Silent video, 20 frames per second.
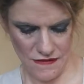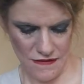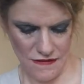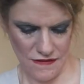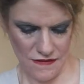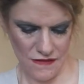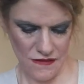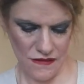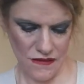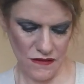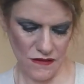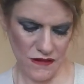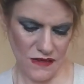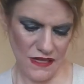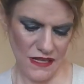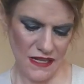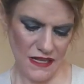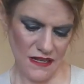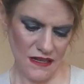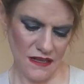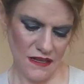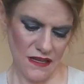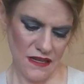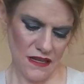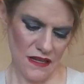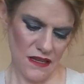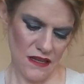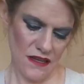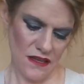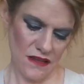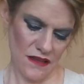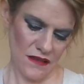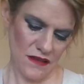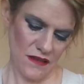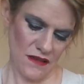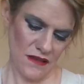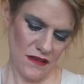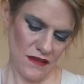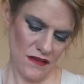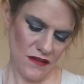So again,
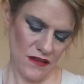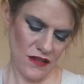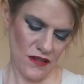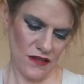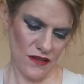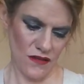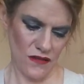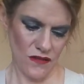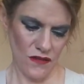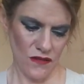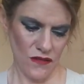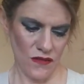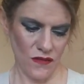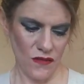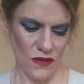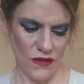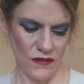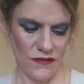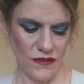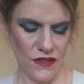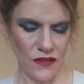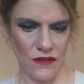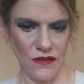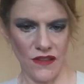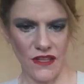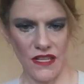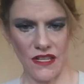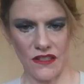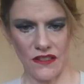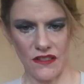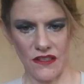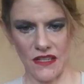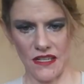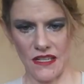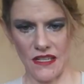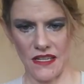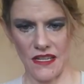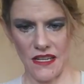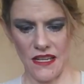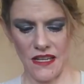you could do one of two things. You
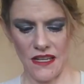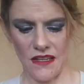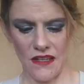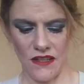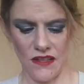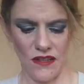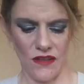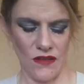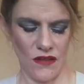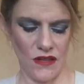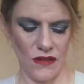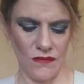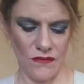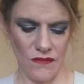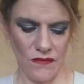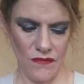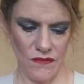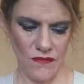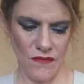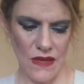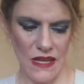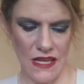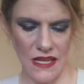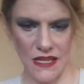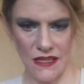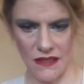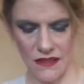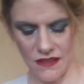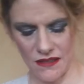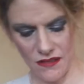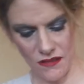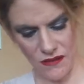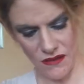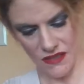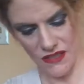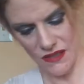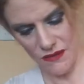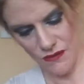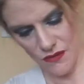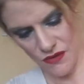can make it so
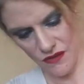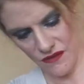it's smooth